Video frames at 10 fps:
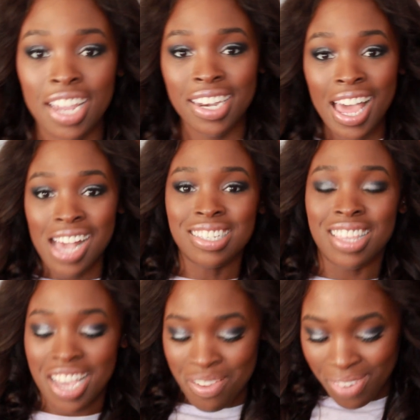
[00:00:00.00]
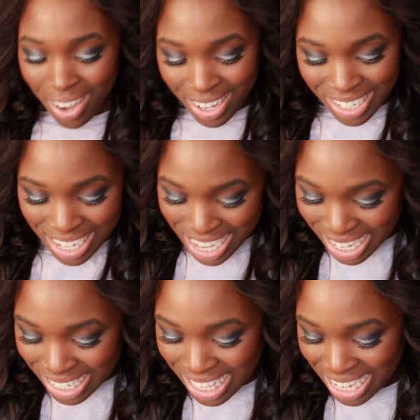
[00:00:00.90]
And last thing I bought
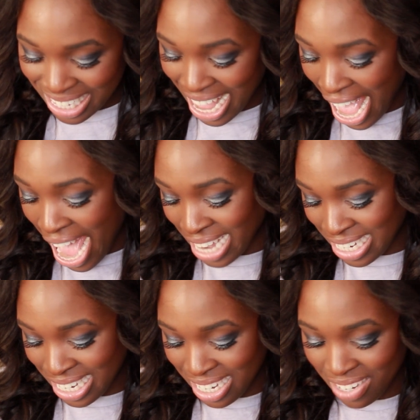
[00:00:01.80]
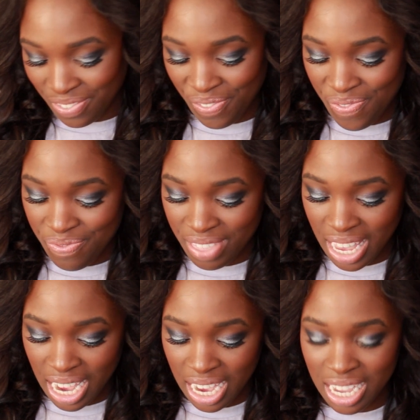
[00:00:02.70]
is this hat.
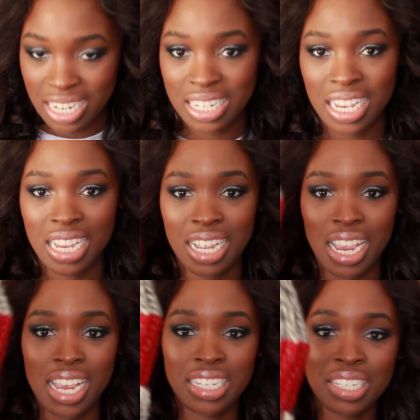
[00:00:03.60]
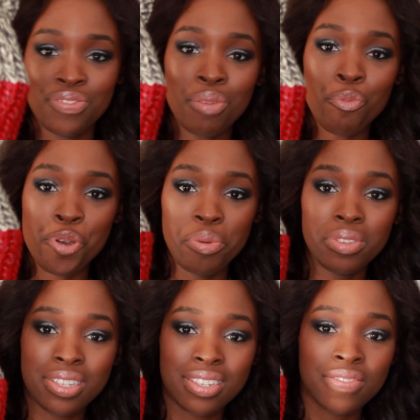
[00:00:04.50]
And it, it is from
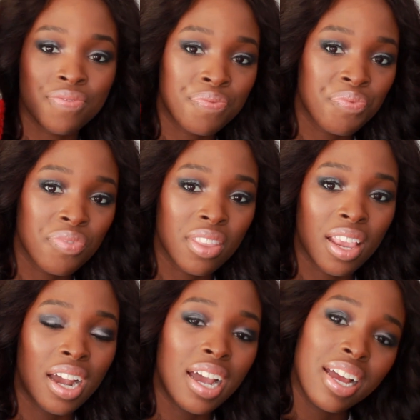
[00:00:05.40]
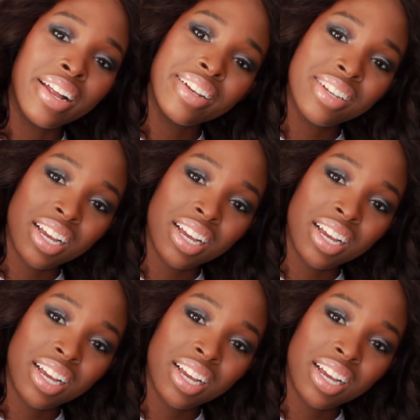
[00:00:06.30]
Roots, and